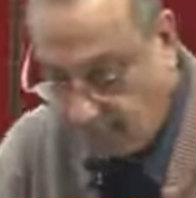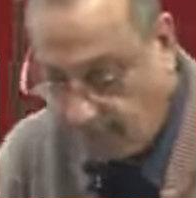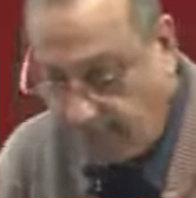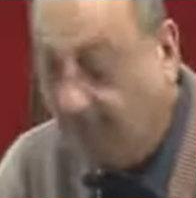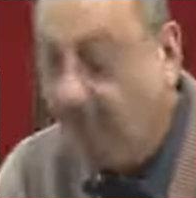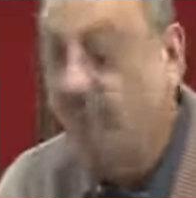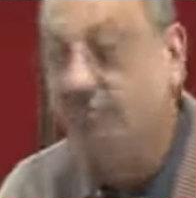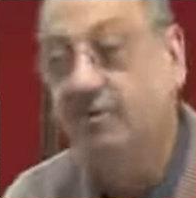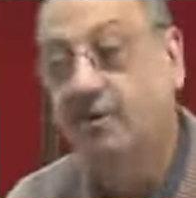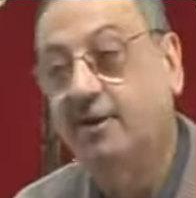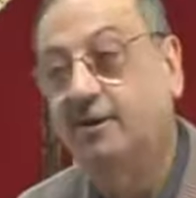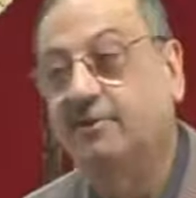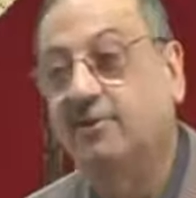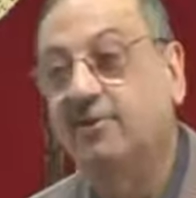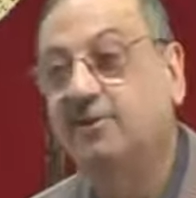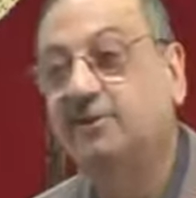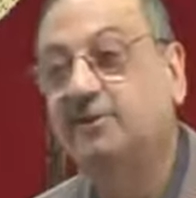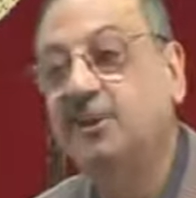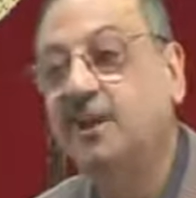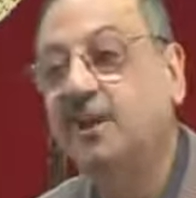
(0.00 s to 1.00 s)
What is
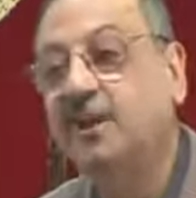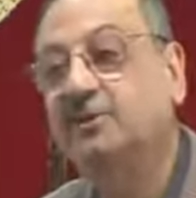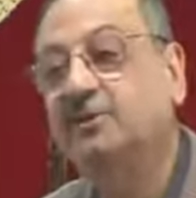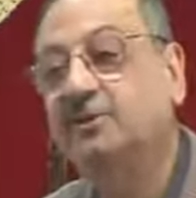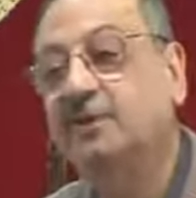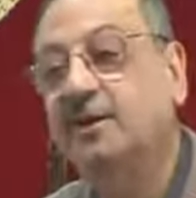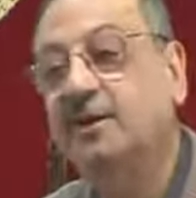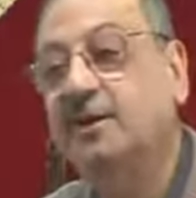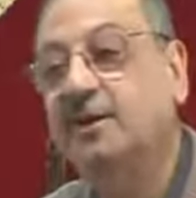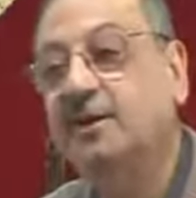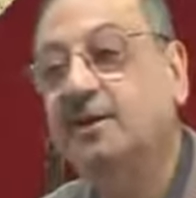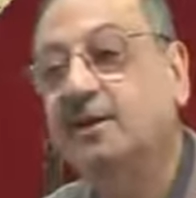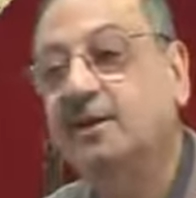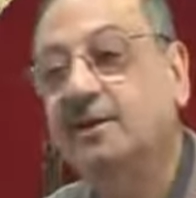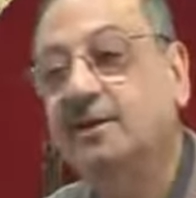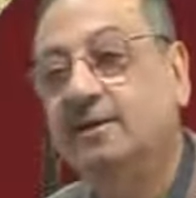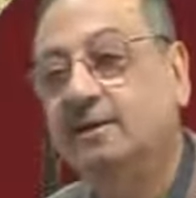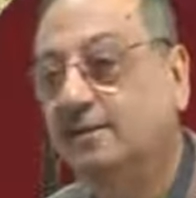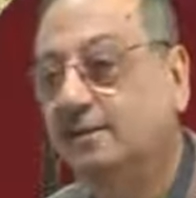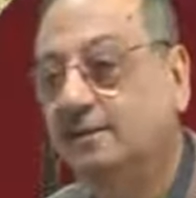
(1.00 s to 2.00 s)
the answer?
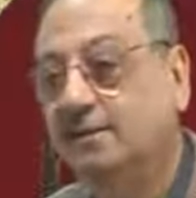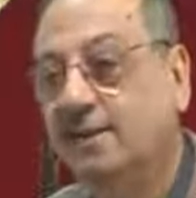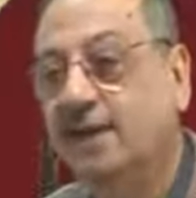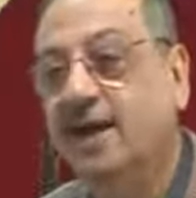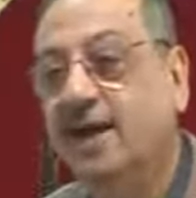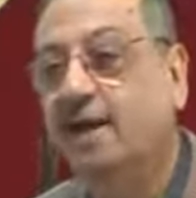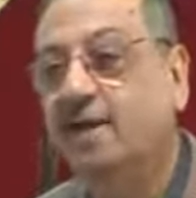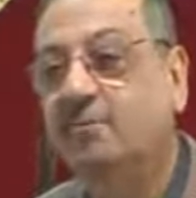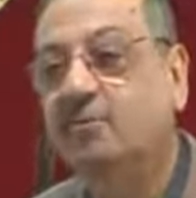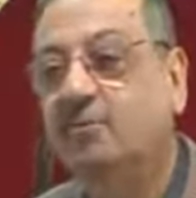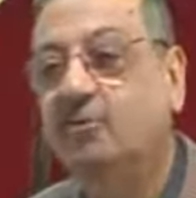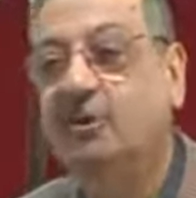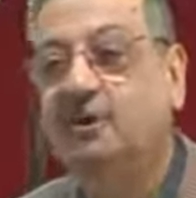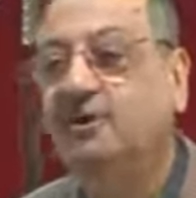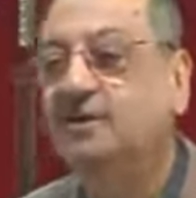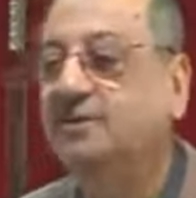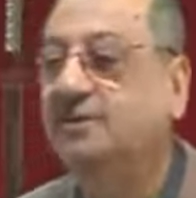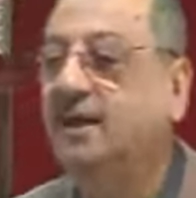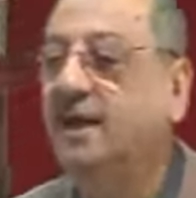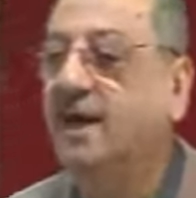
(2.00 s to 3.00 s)
Naam. What
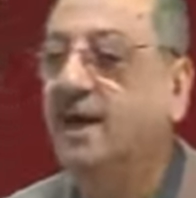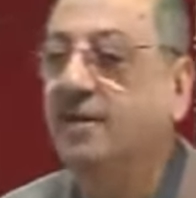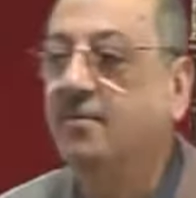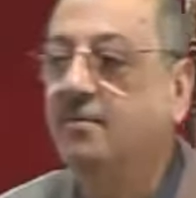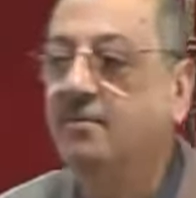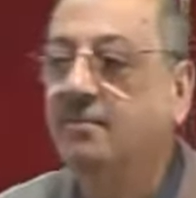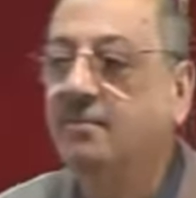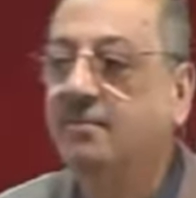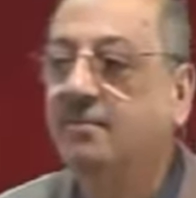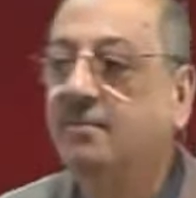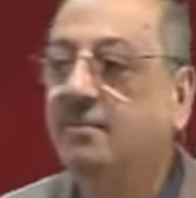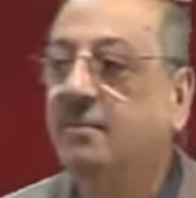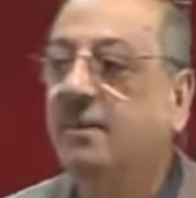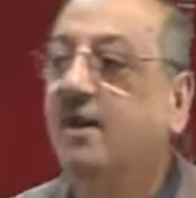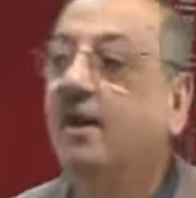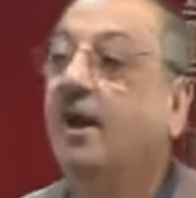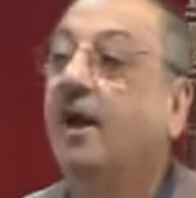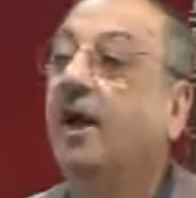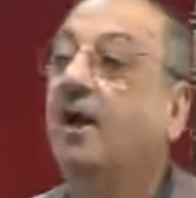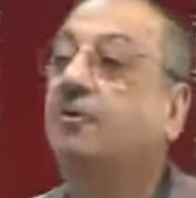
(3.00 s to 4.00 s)
is naam?
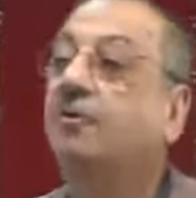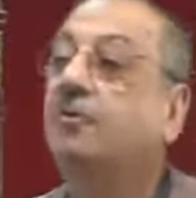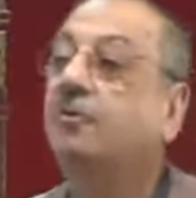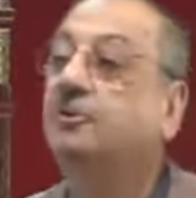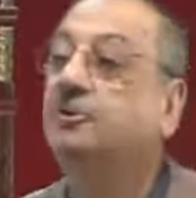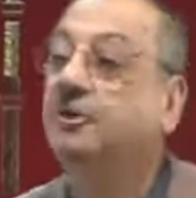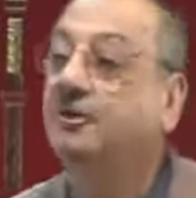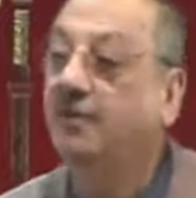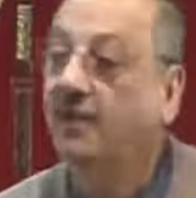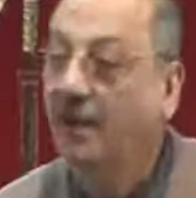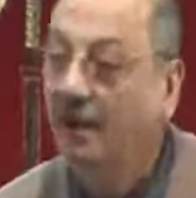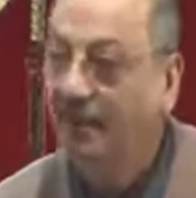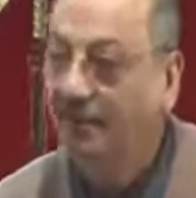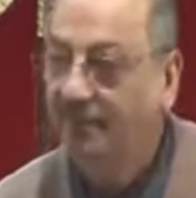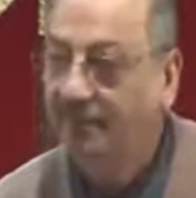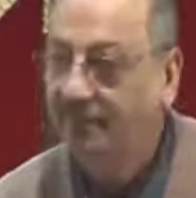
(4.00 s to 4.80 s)
Harfu jawab.